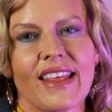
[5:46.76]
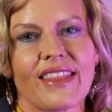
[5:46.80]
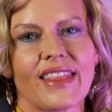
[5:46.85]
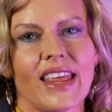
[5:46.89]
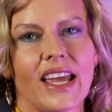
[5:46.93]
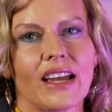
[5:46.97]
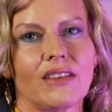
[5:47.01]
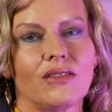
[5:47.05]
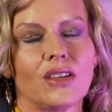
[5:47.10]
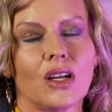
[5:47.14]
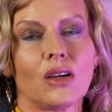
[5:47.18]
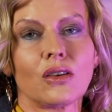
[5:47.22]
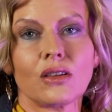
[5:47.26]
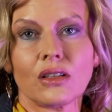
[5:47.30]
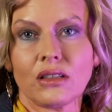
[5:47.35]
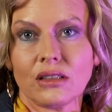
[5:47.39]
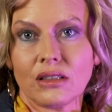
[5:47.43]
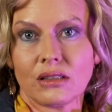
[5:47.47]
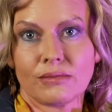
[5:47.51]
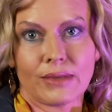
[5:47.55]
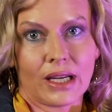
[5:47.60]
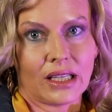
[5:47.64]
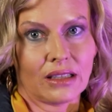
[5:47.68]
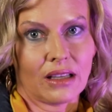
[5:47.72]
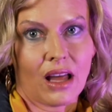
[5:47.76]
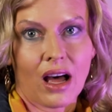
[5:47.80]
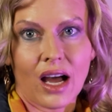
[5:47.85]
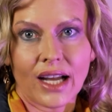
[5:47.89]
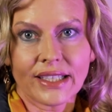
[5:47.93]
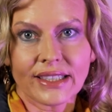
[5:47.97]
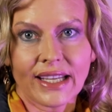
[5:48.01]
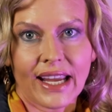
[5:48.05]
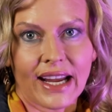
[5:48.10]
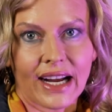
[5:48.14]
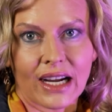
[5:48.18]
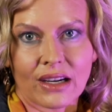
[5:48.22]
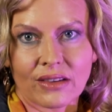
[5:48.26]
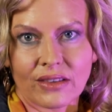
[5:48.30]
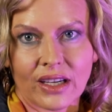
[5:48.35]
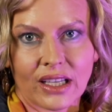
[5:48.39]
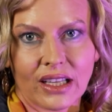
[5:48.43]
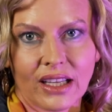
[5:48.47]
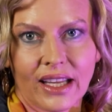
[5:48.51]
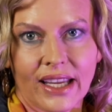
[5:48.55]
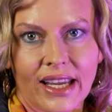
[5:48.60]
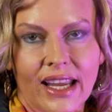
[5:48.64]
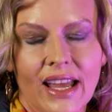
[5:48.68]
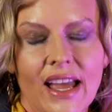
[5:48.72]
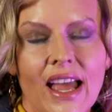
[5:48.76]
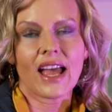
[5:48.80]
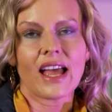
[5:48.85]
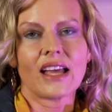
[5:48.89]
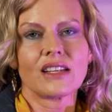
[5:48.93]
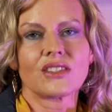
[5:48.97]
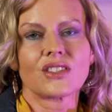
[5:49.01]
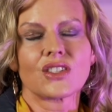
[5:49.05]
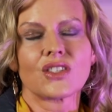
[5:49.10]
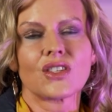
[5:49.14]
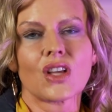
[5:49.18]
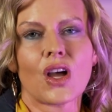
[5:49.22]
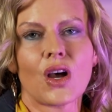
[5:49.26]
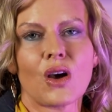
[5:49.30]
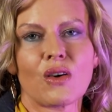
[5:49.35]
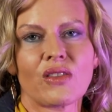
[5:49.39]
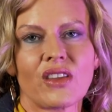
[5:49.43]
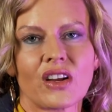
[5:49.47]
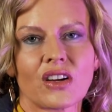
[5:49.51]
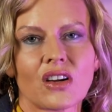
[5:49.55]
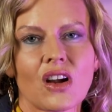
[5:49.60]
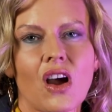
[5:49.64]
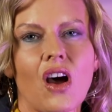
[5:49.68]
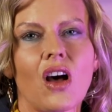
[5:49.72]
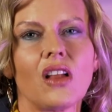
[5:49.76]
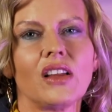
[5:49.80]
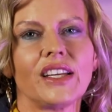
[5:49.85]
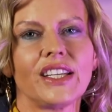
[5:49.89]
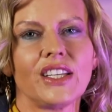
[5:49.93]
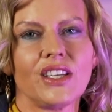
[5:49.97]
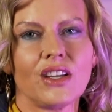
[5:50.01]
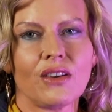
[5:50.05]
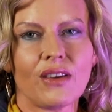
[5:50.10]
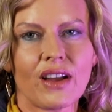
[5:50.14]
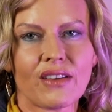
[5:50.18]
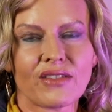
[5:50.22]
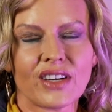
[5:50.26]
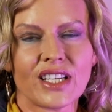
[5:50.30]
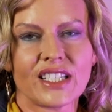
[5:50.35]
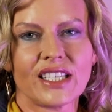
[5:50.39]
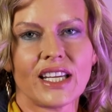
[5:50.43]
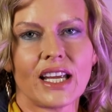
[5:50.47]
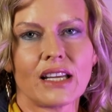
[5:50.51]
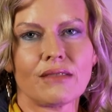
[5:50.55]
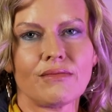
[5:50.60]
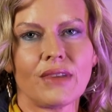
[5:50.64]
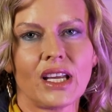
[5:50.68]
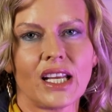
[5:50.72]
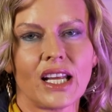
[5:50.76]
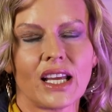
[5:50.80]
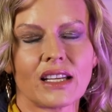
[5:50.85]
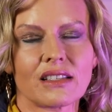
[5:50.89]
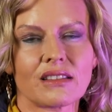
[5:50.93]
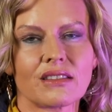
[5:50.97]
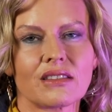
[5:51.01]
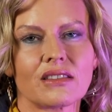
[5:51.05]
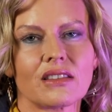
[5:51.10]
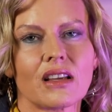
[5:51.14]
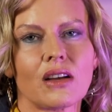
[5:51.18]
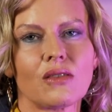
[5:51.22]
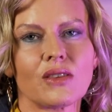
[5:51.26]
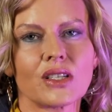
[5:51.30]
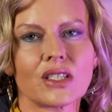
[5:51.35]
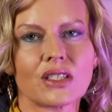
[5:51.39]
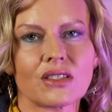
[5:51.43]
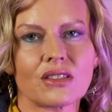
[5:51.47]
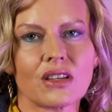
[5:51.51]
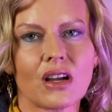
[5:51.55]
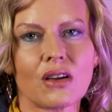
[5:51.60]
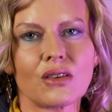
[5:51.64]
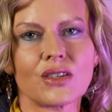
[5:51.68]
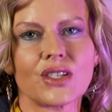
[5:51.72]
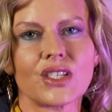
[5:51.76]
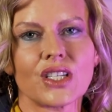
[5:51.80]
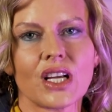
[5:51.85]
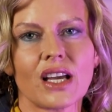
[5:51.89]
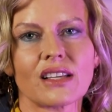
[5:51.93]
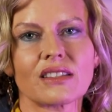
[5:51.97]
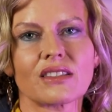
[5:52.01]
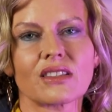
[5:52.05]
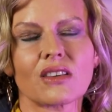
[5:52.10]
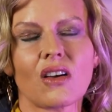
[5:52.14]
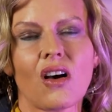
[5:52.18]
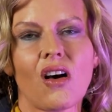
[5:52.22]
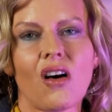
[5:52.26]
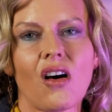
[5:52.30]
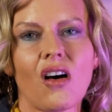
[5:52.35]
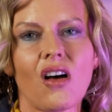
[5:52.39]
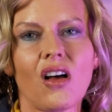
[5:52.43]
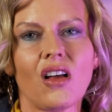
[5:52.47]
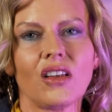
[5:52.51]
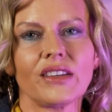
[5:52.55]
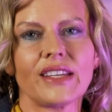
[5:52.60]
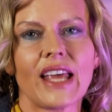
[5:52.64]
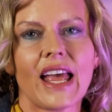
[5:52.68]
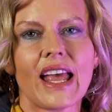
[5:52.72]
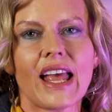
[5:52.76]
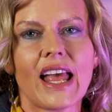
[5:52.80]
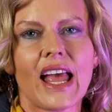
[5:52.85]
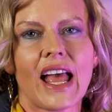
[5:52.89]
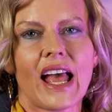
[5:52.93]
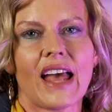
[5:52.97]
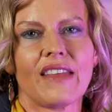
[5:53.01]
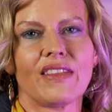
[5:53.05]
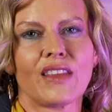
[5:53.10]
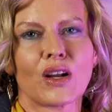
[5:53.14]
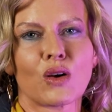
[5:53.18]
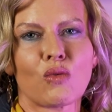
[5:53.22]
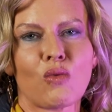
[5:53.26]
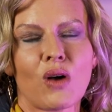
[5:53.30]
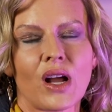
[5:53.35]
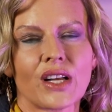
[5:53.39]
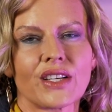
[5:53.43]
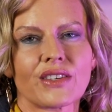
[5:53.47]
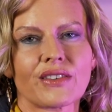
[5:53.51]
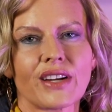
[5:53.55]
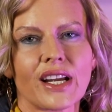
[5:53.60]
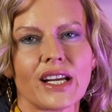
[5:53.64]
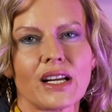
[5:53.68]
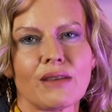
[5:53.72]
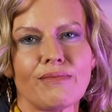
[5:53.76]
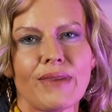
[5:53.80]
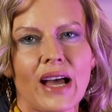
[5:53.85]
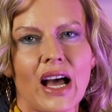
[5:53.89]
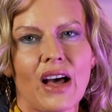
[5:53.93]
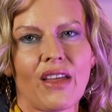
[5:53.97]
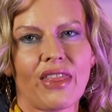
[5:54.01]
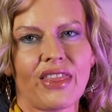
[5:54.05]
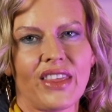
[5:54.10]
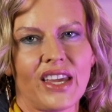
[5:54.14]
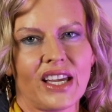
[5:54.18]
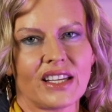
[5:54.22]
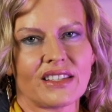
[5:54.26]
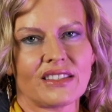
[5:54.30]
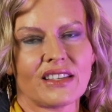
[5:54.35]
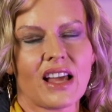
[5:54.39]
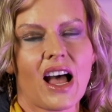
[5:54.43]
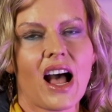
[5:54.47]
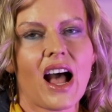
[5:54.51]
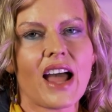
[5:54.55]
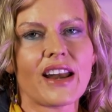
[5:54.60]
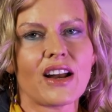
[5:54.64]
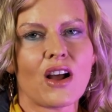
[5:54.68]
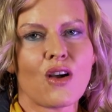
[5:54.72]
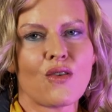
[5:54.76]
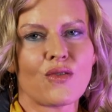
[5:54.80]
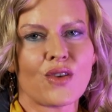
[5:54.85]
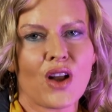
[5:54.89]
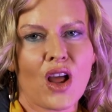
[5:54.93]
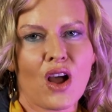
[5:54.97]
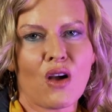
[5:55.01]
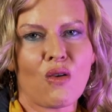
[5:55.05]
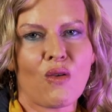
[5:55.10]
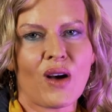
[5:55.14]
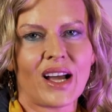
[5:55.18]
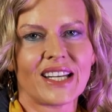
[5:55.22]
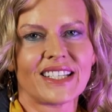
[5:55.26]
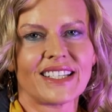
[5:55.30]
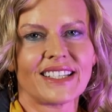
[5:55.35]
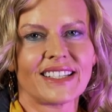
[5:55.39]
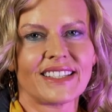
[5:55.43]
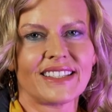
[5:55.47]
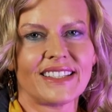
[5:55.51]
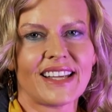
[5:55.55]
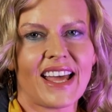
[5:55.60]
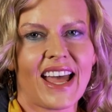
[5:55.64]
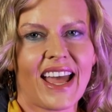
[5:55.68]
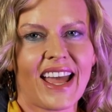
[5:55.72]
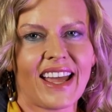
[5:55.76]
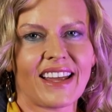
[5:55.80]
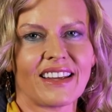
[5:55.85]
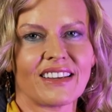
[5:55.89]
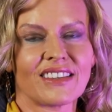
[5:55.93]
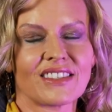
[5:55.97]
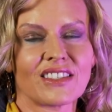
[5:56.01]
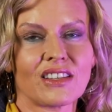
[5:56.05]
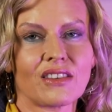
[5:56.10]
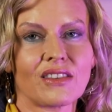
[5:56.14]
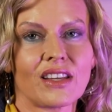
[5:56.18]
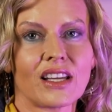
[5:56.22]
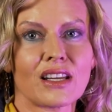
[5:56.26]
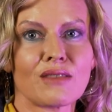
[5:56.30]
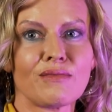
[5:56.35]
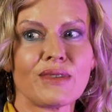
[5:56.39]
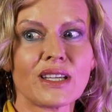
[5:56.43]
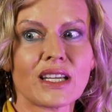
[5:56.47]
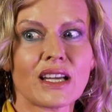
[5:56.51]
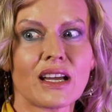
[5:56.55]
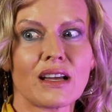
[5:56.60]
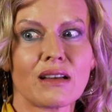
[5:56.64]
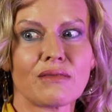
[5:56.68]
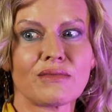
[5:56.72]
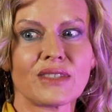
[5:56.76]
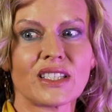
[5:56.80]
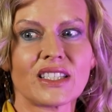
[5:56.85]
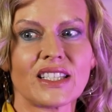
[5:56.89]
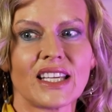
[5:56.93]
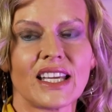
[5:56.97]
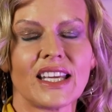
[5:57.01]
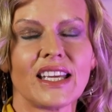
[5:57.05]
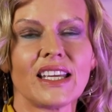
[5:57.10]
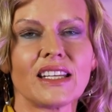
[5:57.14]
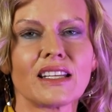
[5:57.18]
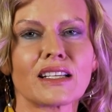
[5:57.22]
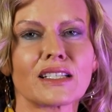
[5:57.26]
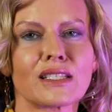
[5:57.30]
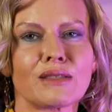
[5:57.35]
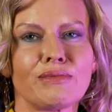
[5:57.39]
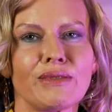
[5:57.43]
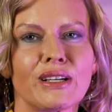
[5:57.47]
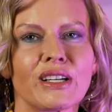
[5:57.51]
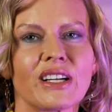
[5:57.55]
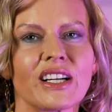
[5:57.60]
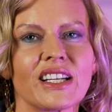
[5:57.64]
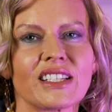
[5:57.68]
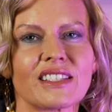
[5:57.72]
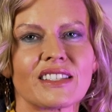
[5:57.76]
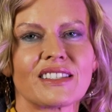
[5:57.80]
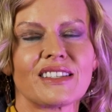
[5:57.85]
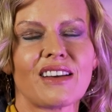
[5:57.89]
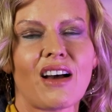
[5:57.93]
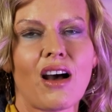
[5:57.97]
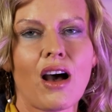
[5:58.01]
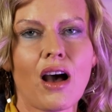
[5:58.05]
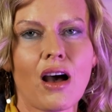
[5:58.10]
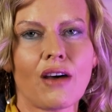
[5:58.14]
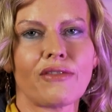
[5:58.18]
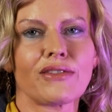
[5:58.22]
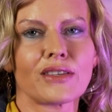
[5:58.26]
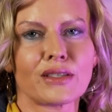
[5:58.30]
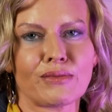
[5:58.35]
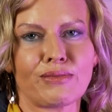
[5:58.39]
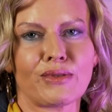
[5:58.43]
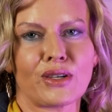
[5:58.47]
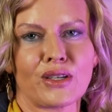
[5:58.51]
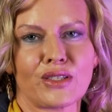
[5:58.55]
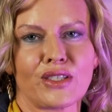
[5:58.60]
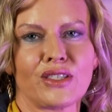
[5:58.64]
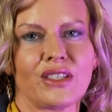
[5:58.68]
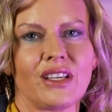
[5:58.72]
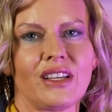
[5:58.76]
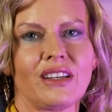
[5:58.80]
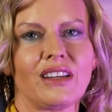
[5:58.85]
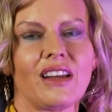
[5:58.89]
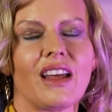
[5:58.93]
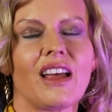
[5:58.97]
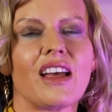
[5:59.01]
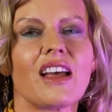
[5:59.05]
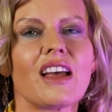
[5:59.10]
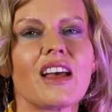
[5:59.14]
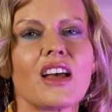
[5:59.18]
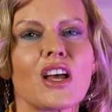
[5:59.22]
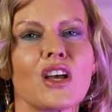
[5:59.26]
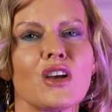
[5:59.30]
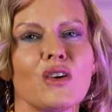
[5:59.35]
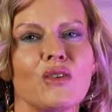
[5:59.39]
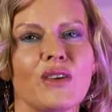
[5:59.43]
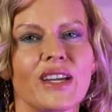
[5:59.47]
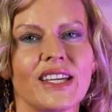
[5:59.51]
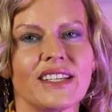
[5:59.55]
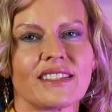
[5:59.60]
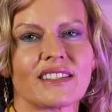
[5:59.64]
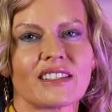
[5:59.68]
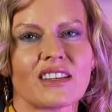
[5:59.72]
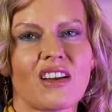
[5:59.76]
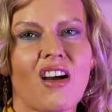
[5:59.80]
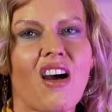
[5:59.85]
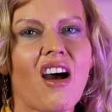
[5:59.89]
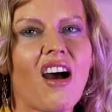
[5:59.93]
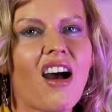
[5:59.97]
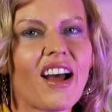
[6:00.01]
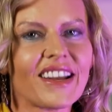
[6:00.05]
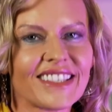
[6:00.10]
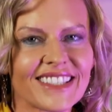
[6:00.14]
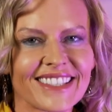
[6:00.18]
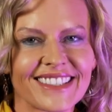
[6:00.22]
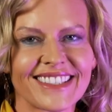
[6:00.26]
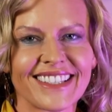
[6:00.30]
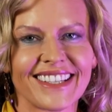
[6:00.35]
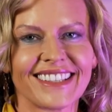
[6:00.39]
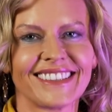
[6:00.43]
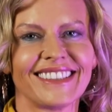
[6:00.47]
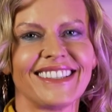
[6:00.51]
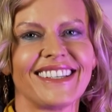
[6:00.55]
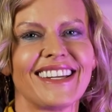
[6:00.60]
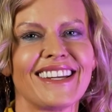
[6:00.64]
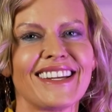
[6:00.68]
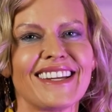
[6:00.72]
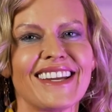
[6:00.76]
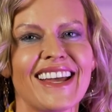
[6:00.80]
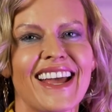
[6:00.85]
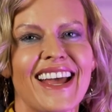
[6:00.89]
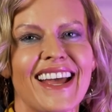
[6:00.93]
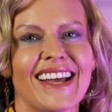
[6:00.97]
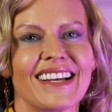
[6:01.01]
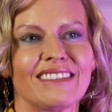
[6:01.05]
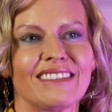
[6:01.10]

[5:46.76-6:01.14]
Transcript: They have no clue about lawn care really, and so they're calling you every 10 minutes. So-and-so just called and they're wondering about this. I don't know what to say. So then it becomes the inexperienced office person who is constantly